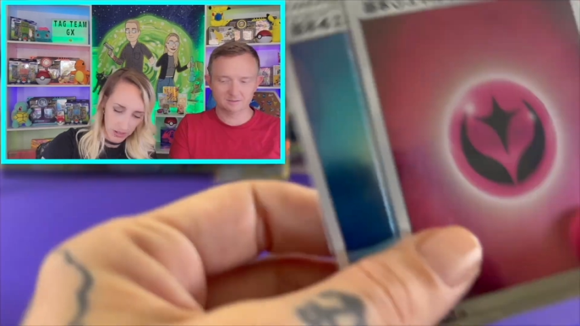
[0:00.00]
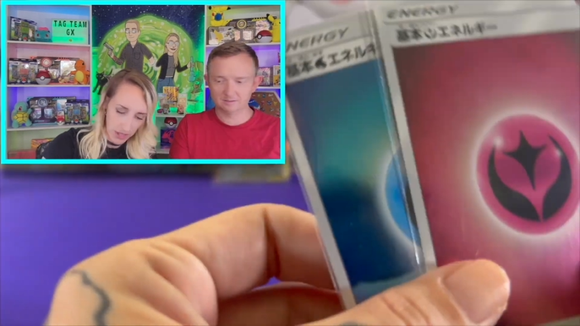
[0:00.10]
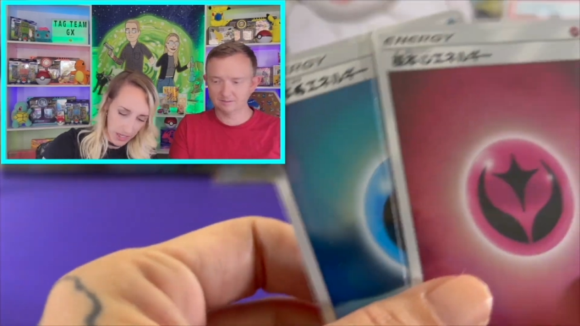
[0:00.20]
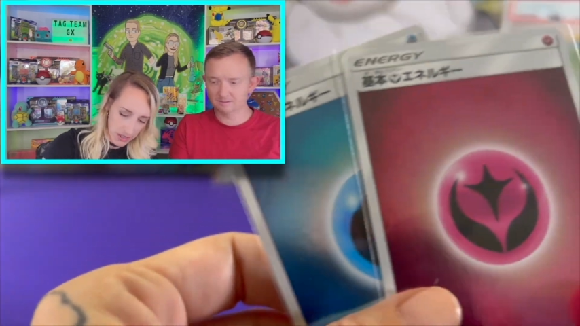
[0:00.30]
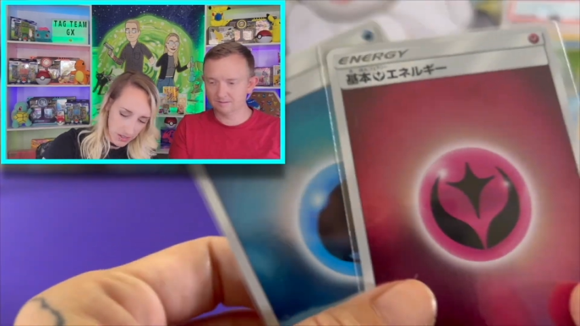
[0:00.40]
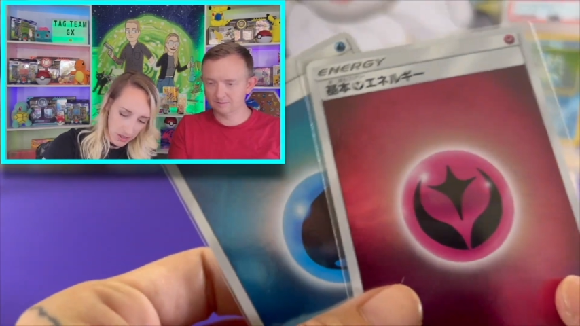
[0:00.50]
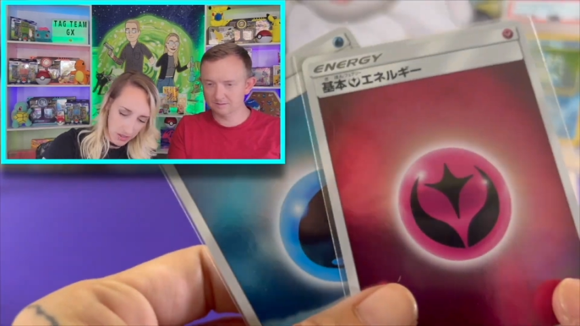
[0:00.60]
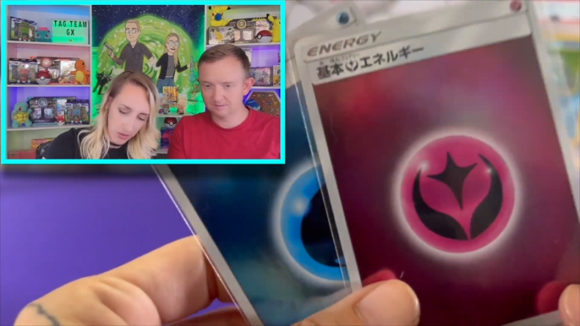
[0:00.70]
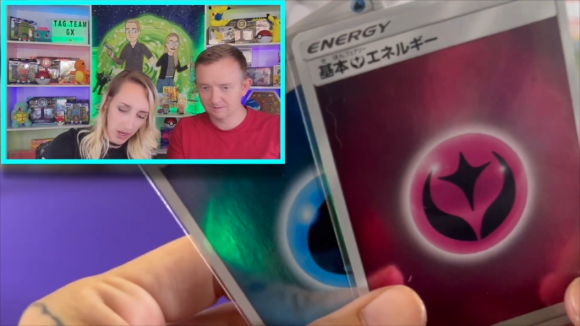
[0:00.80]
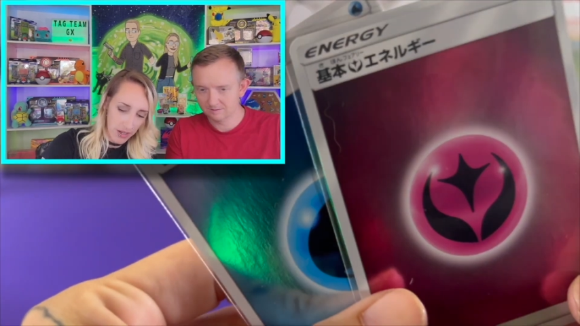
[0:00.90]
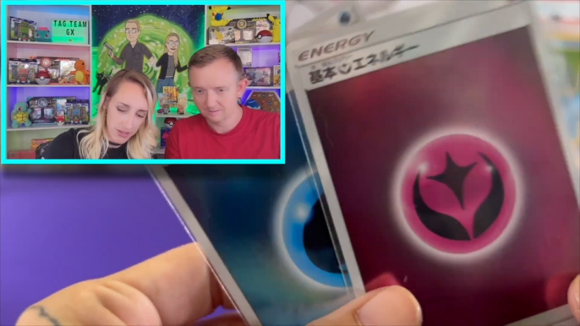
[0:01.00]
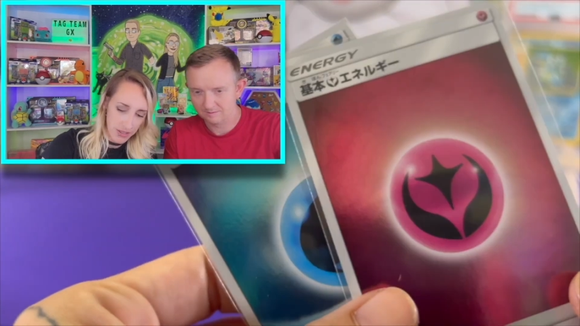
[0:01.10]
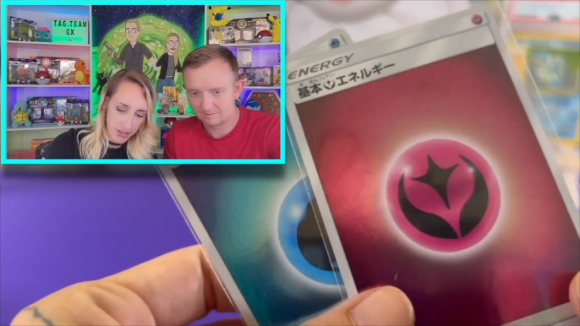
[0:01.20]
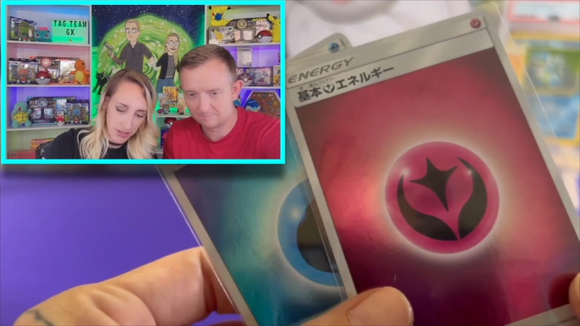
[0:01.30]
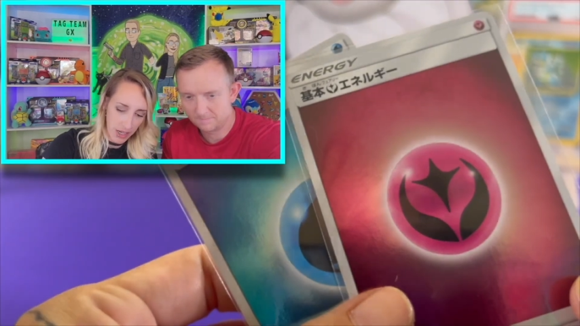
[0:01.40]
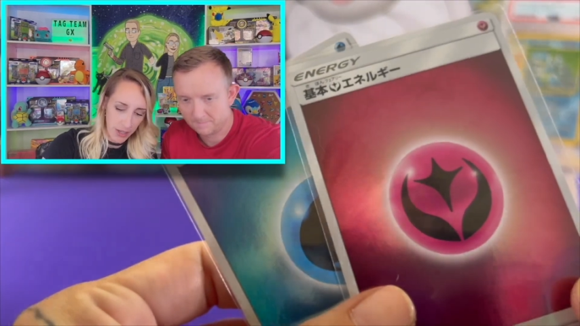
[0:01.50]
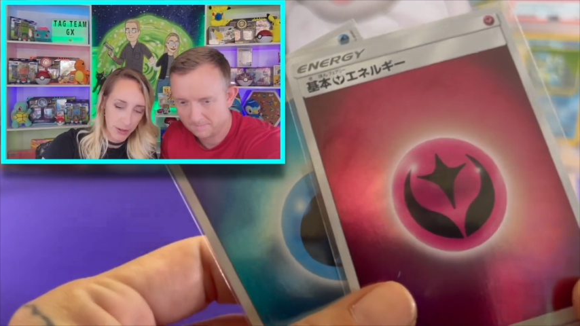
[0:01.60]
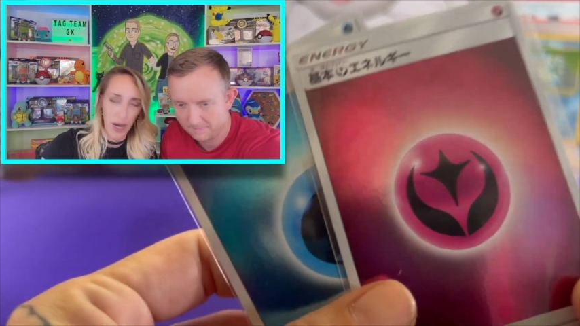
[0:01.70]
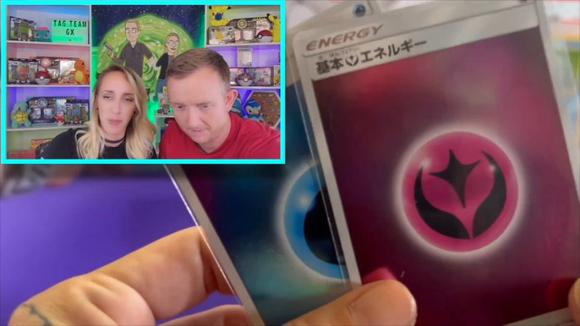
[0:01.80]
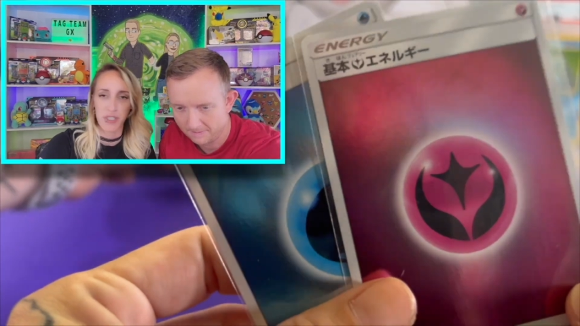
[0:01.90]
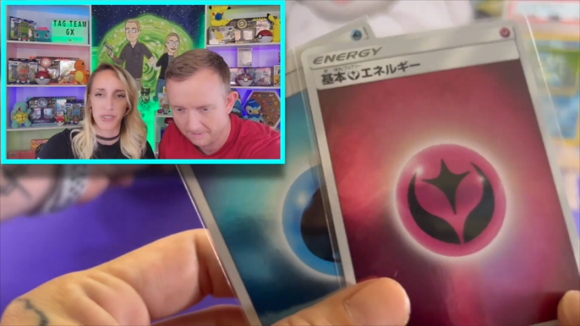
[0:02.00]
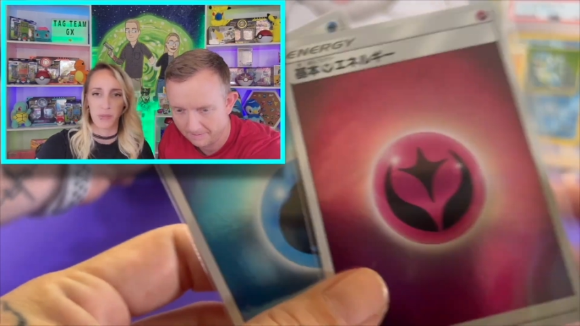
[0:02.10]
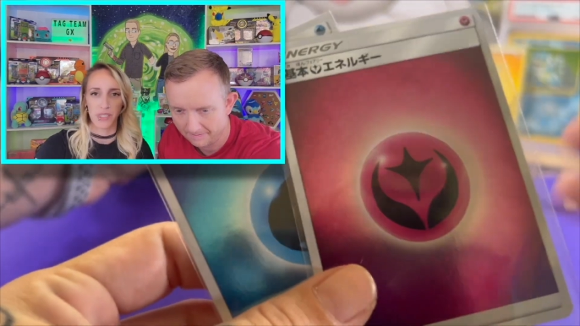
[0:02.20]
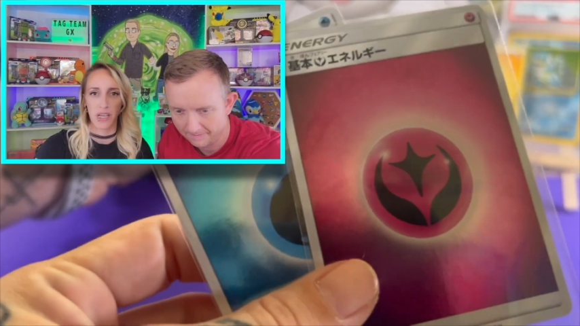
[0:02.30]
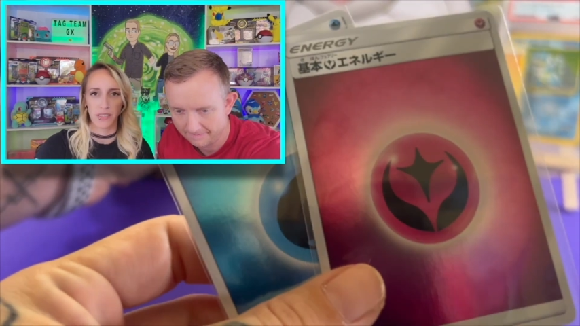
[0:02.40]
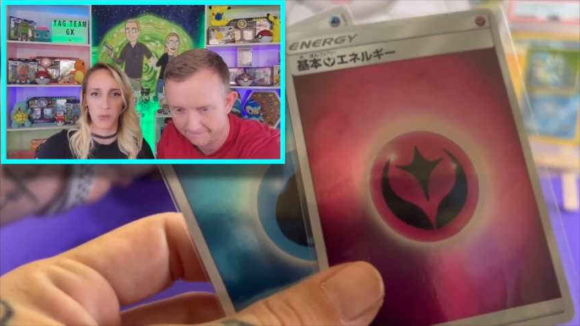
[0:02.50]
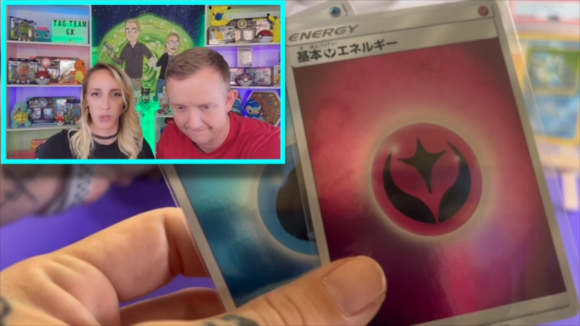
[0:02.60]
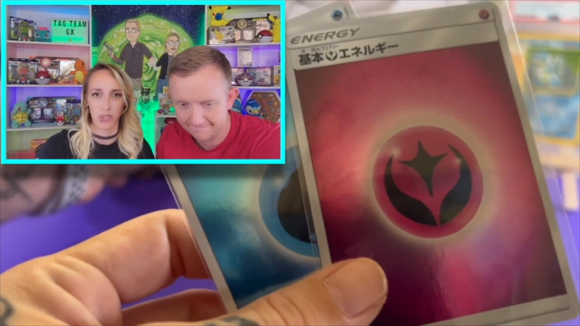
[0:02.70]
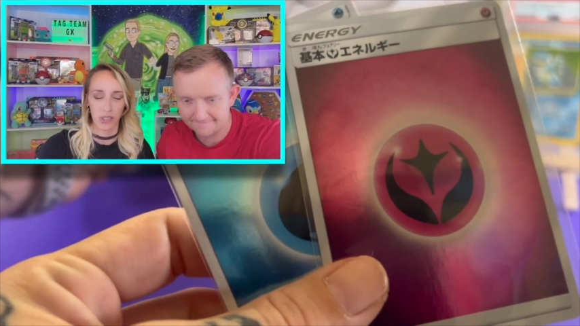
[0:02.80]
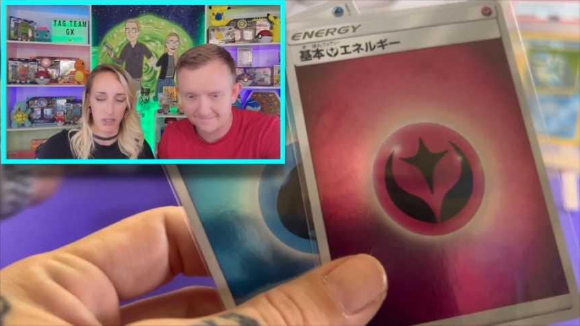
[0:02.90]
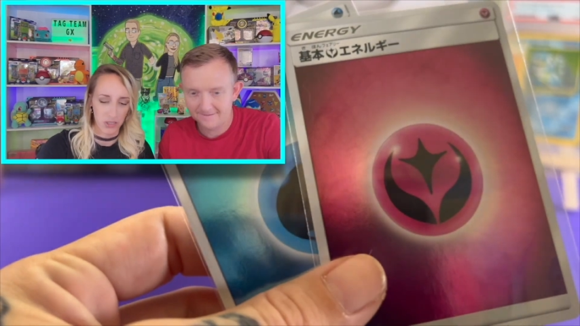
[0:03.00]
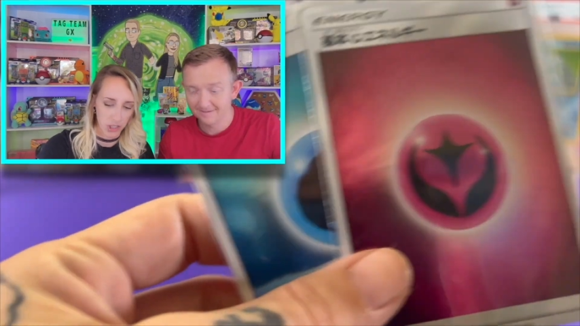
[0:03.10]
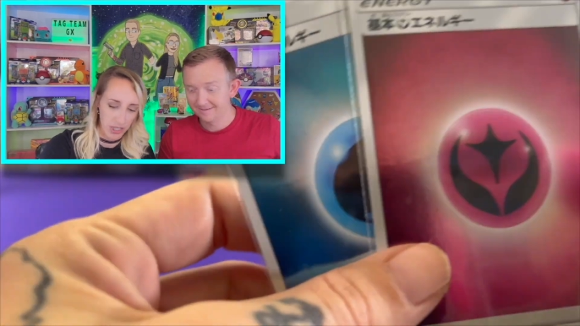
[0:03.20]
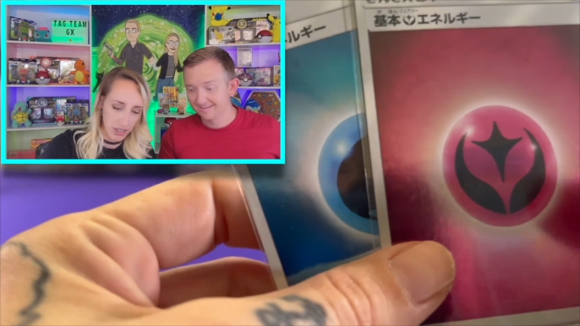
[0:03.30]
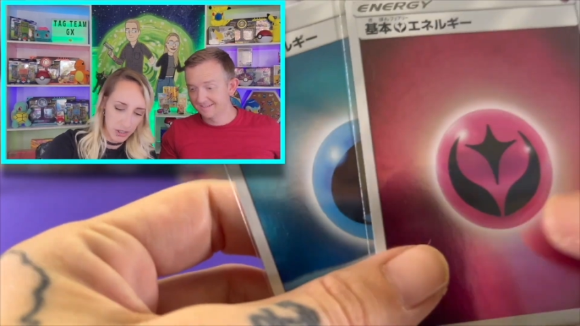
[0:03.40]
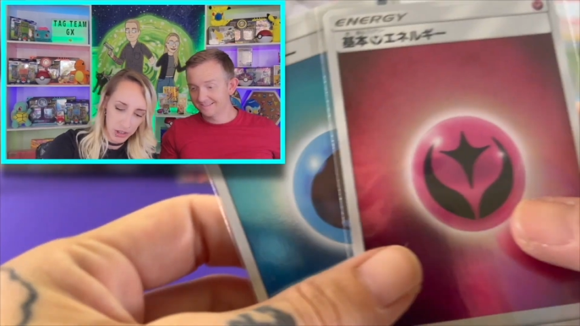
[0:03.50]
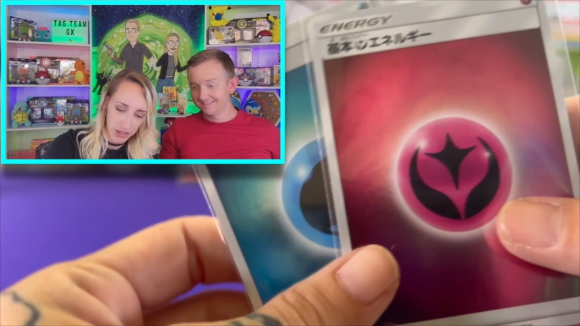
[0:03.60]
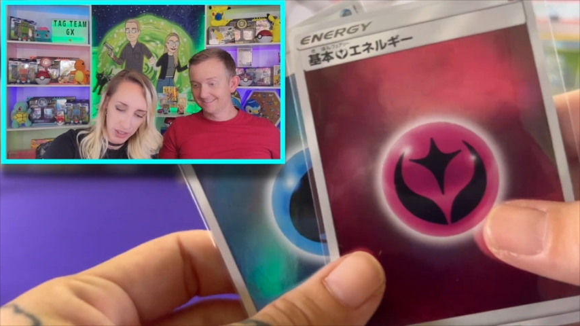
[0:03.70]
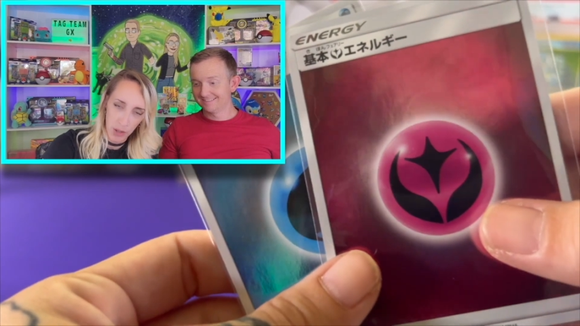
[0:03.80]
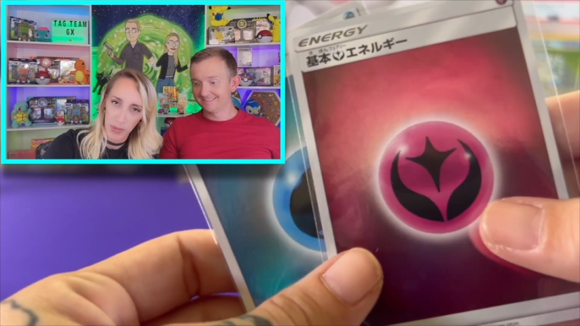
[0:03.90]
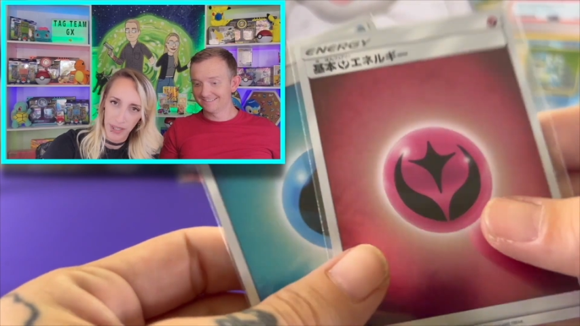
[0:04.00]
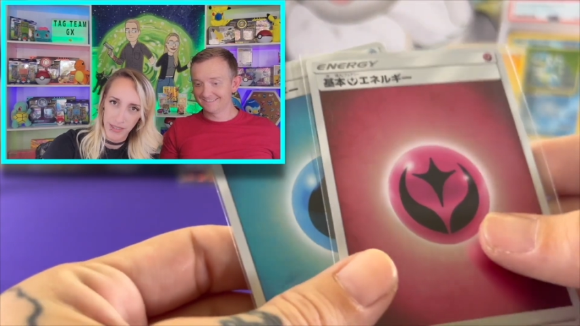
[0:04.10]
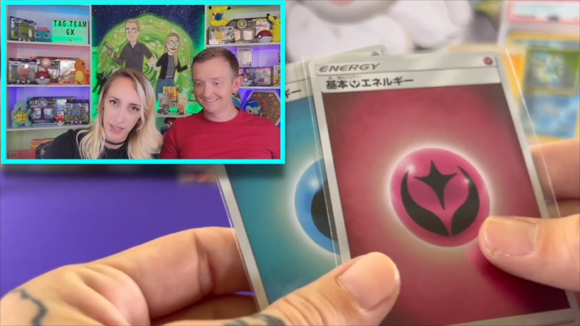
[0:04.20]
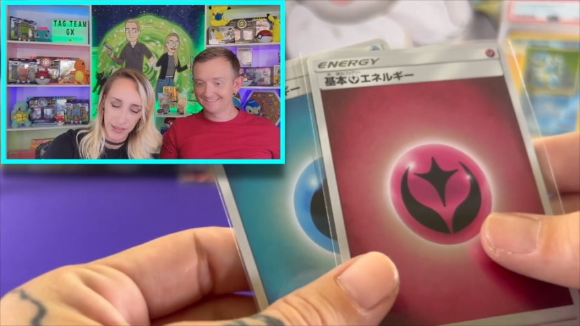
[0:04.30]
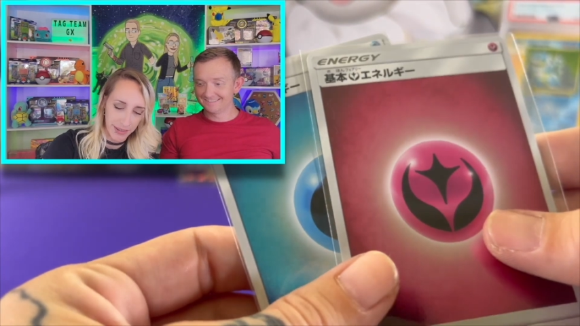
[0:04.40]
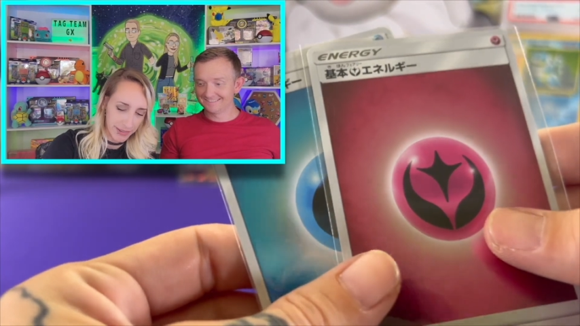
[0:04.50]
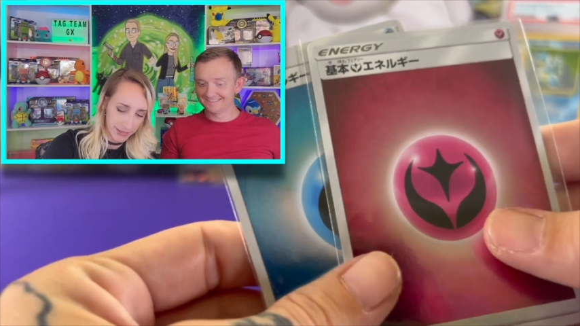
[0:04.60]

Speaker 1: You guys, who else? I don't know, I'm just obsessed with the shiny energies. Anybody else out there?